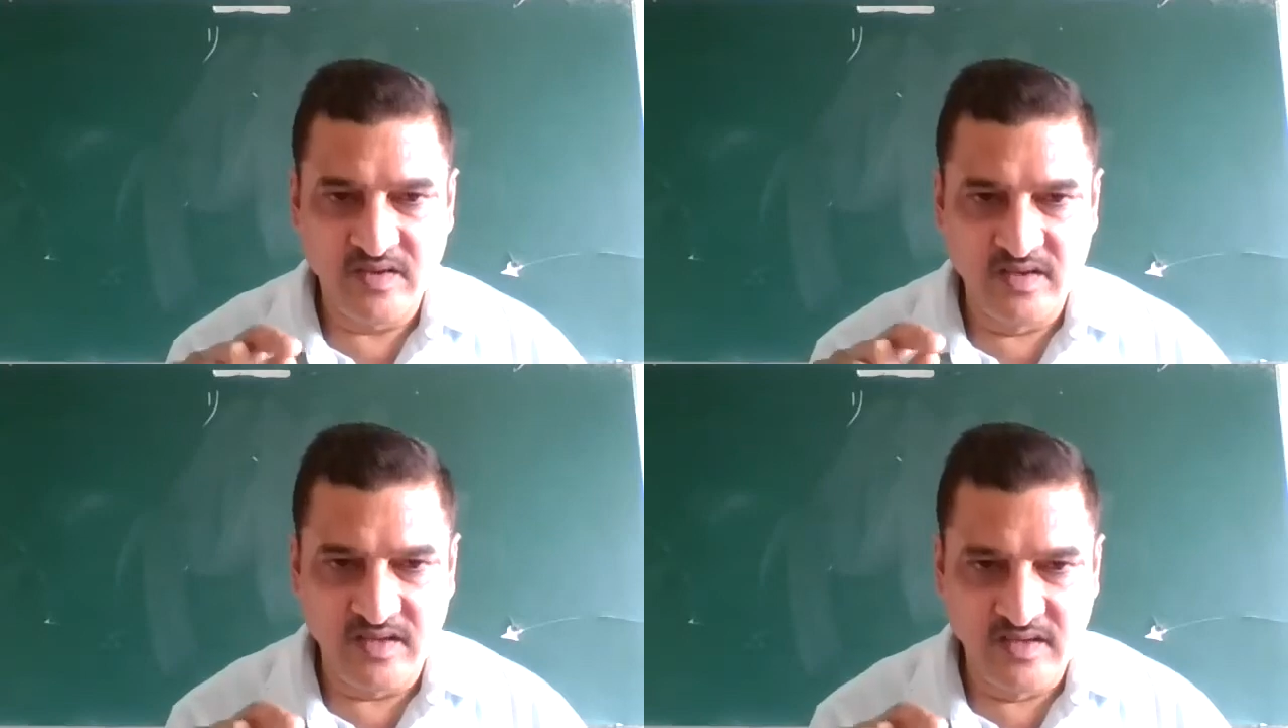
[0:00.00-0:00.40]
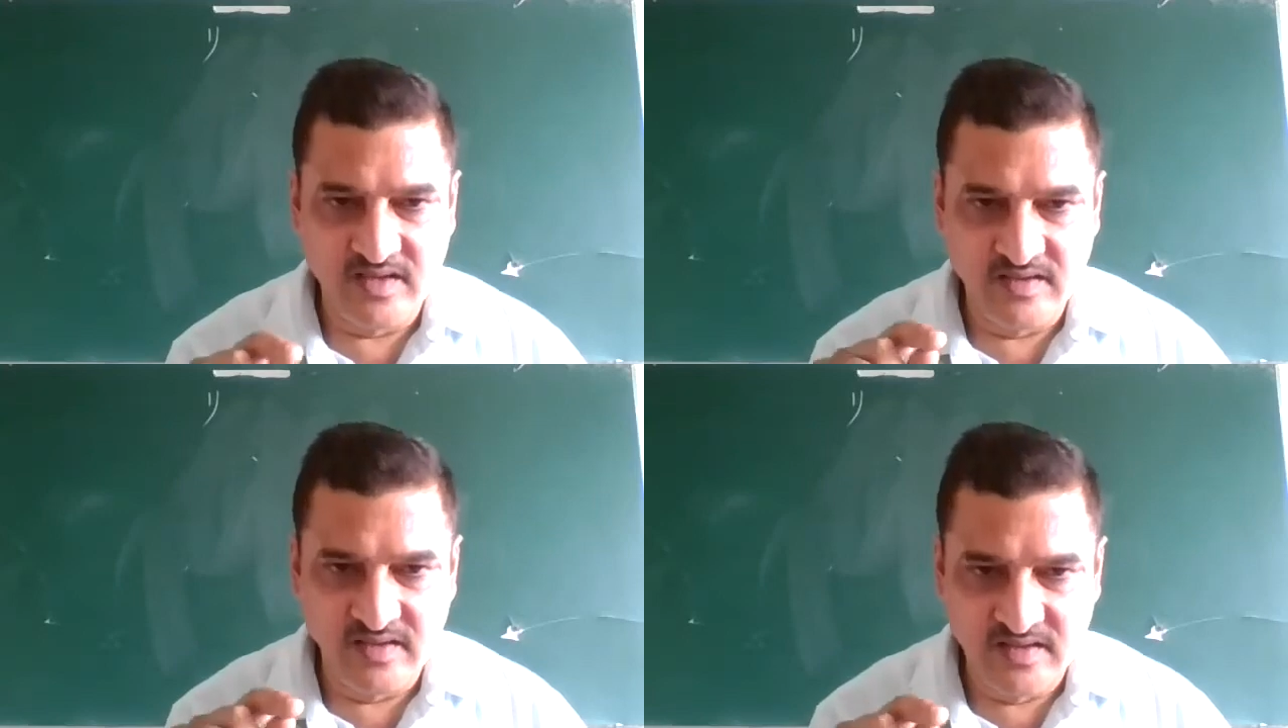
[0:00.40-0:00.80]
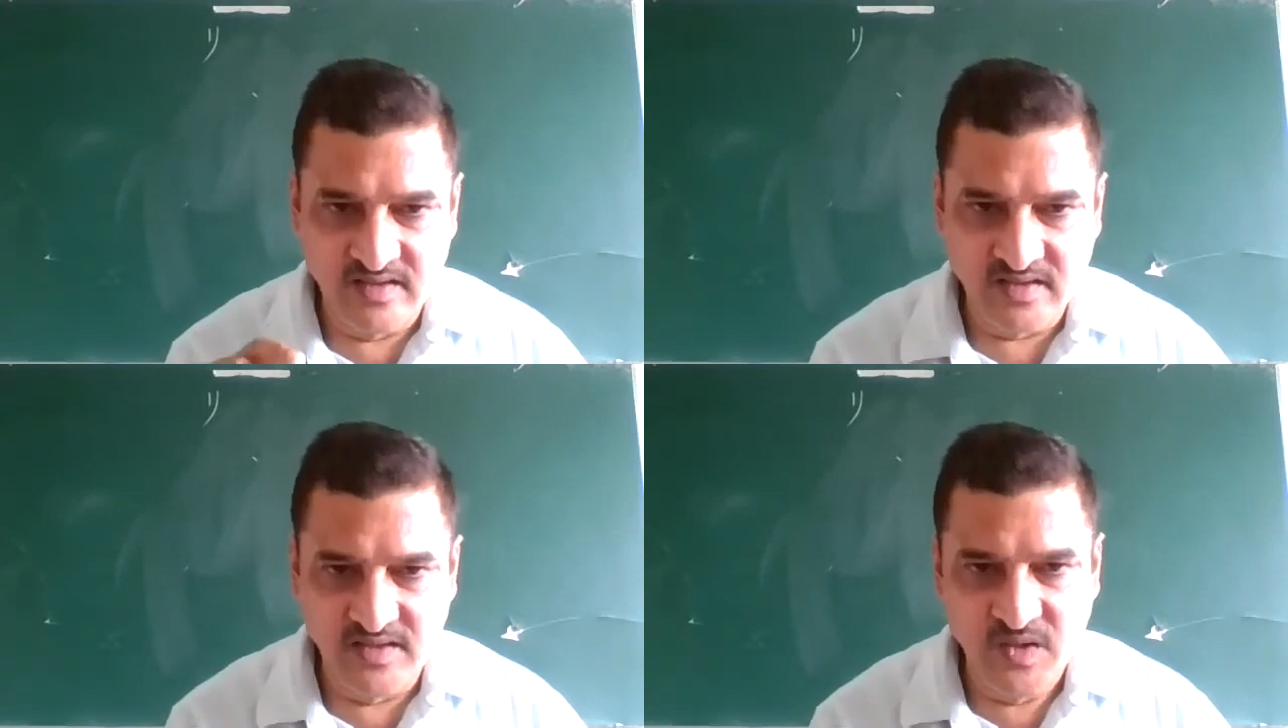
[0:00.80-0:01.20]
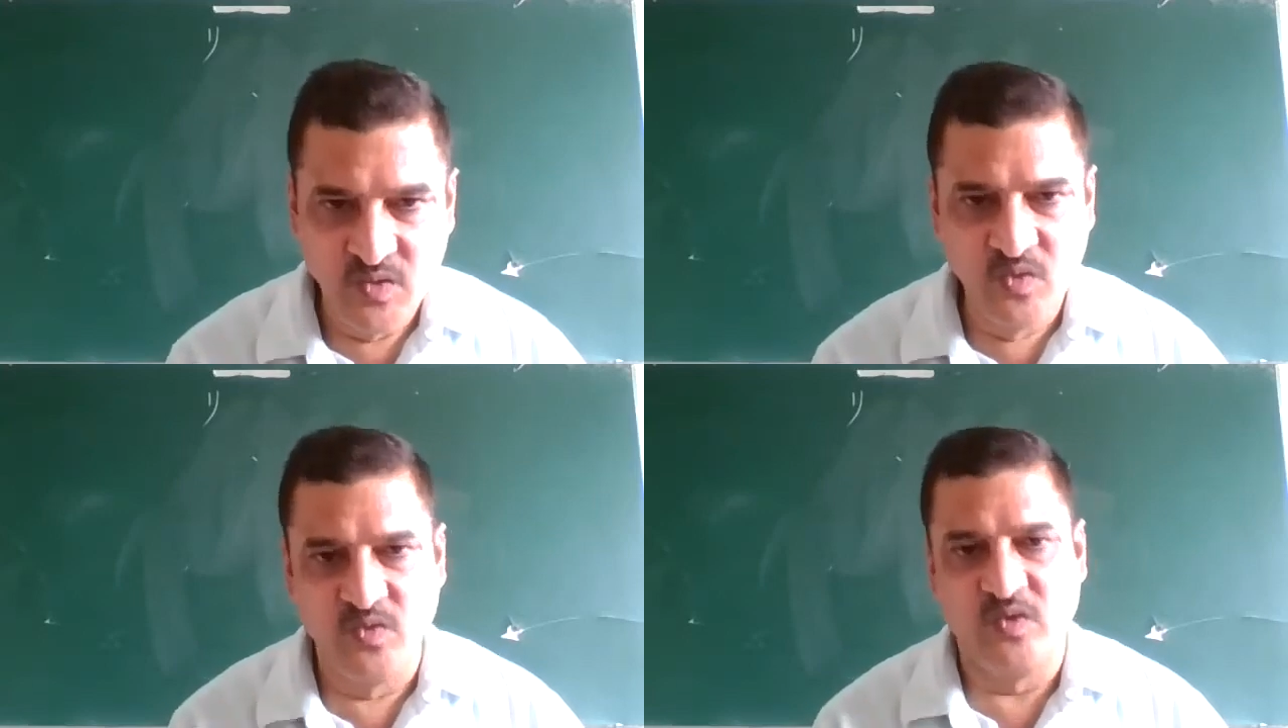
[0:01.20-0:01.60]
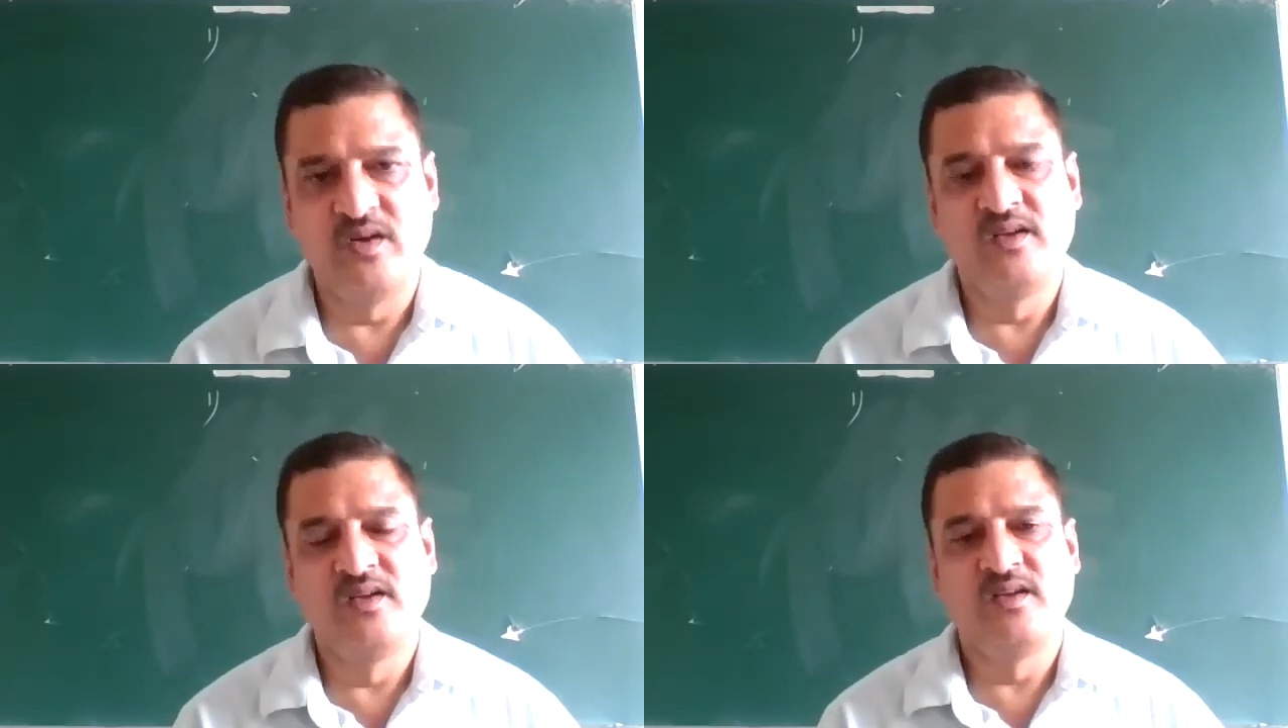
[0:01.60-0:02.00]
the new
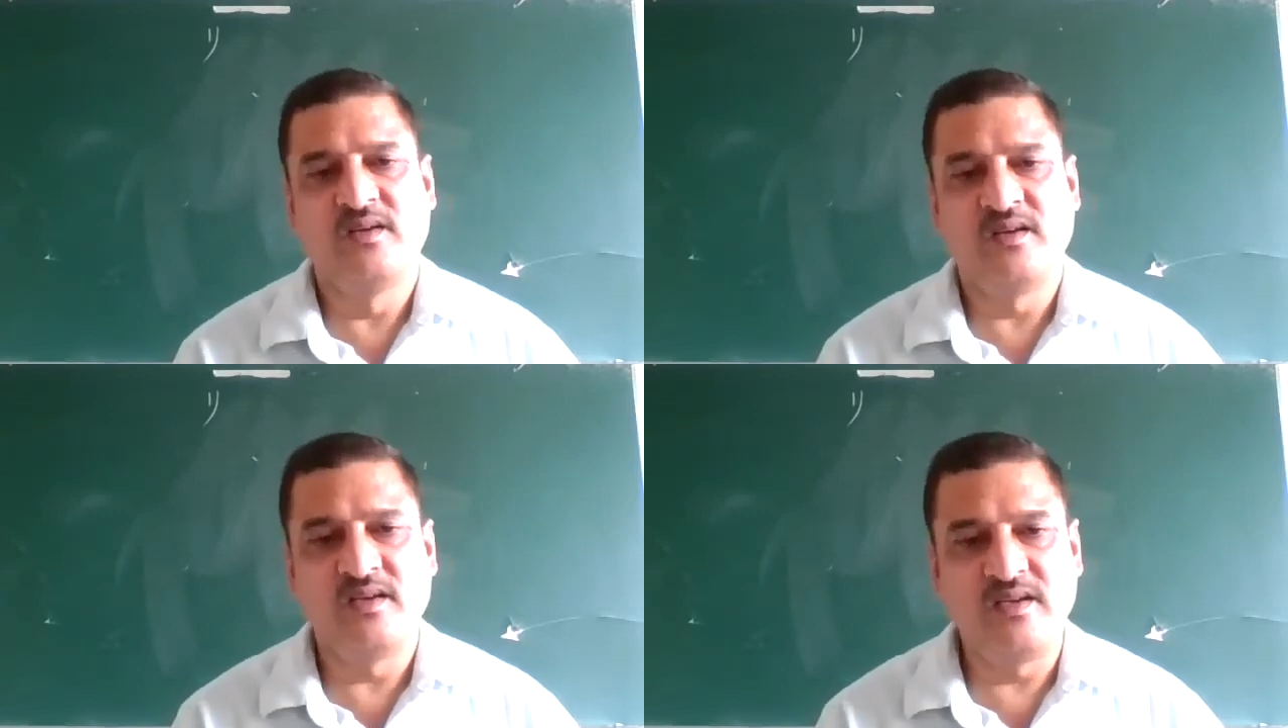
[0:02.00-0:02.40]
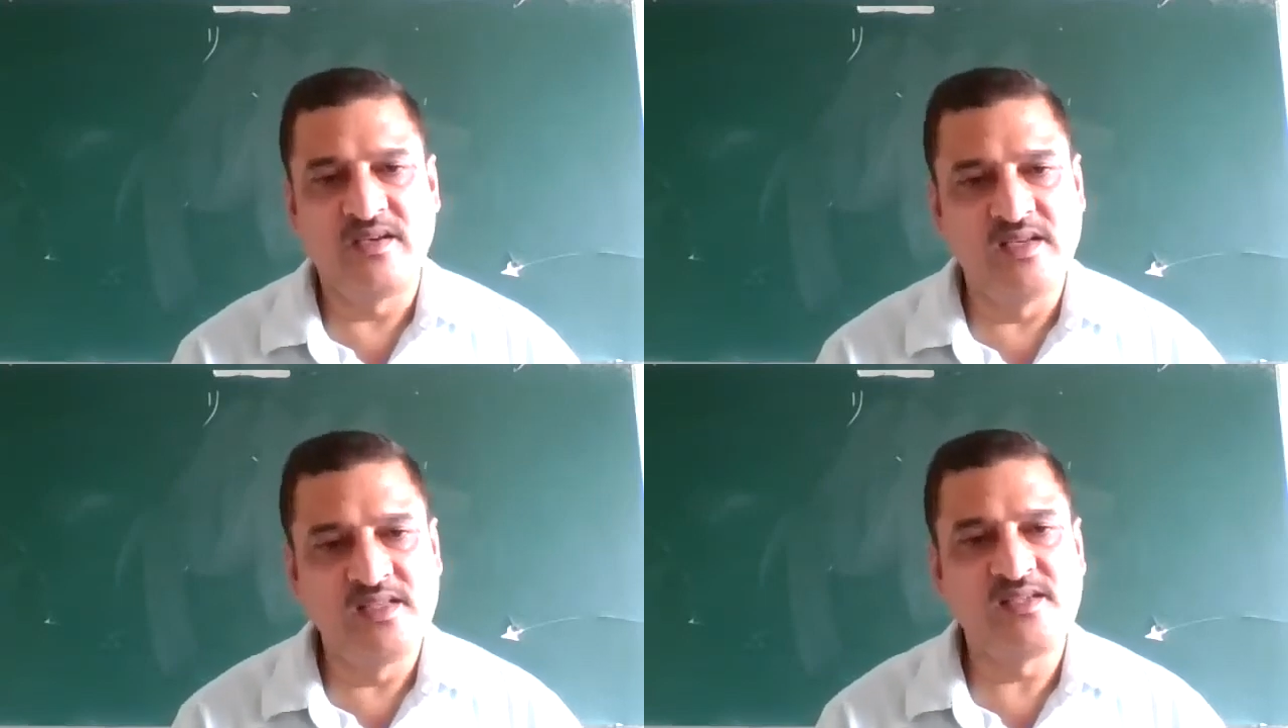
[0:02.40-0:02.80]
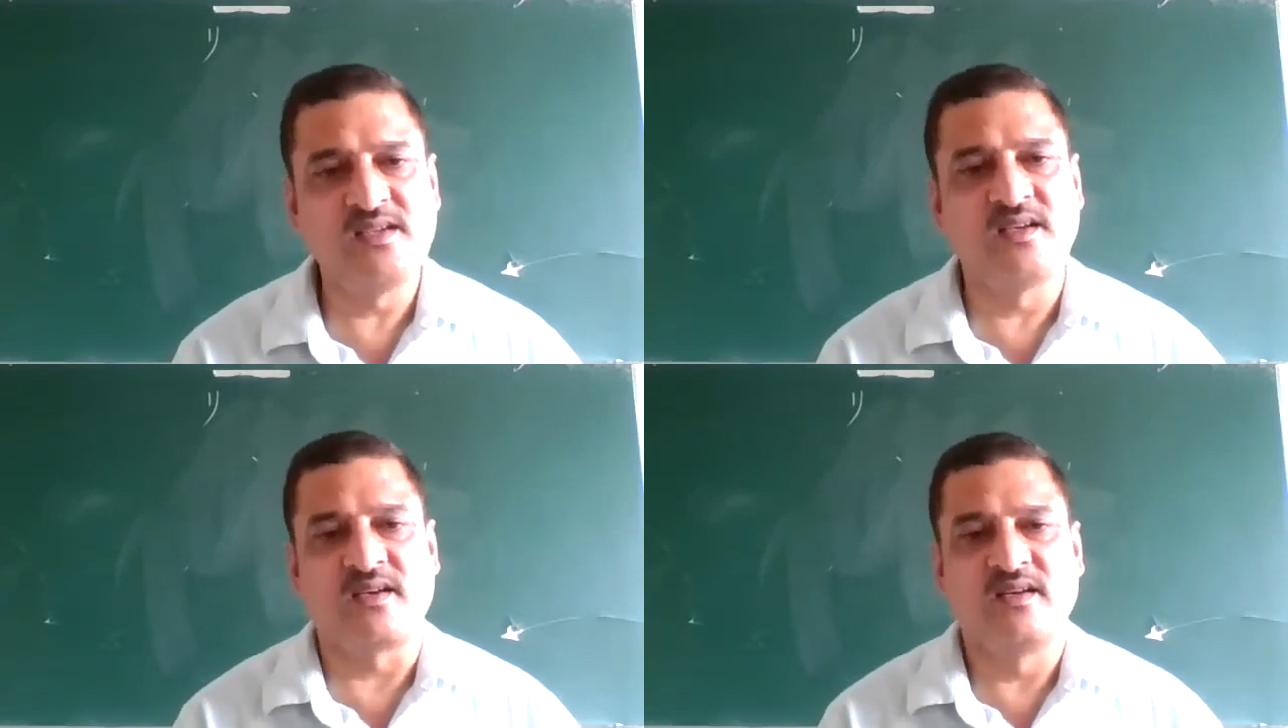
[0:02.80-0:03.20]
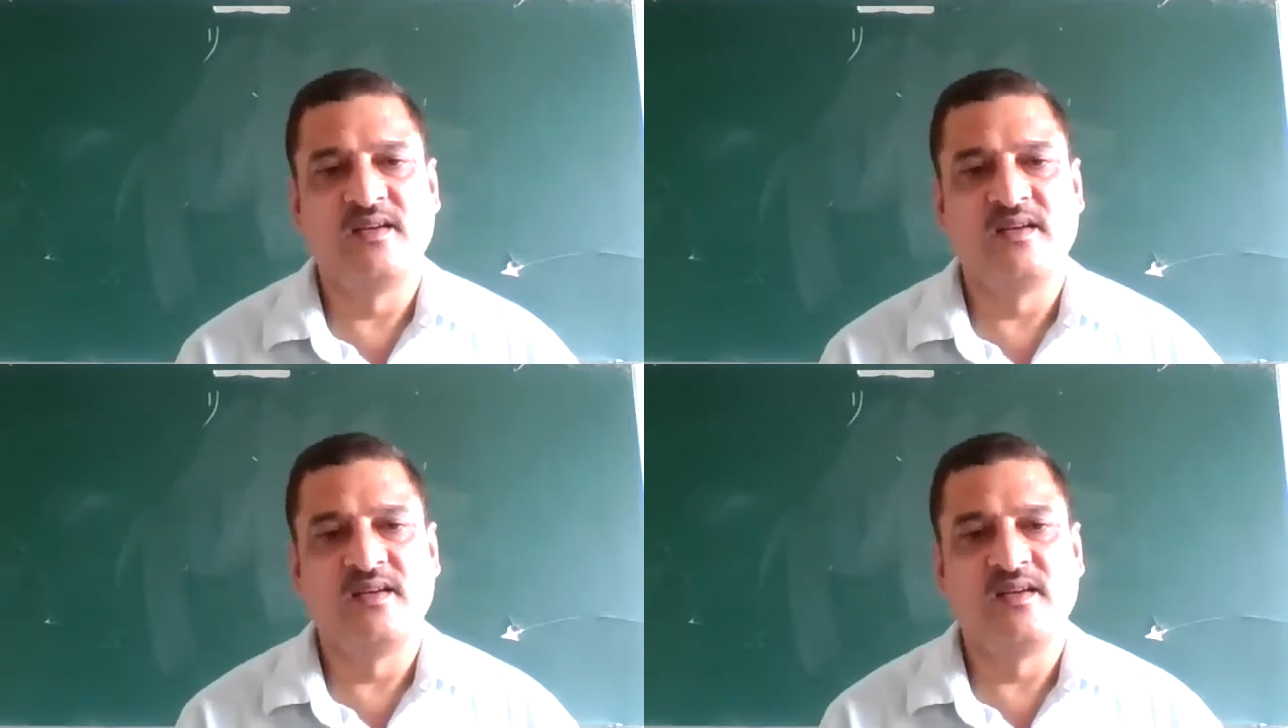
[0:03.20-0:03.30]
culture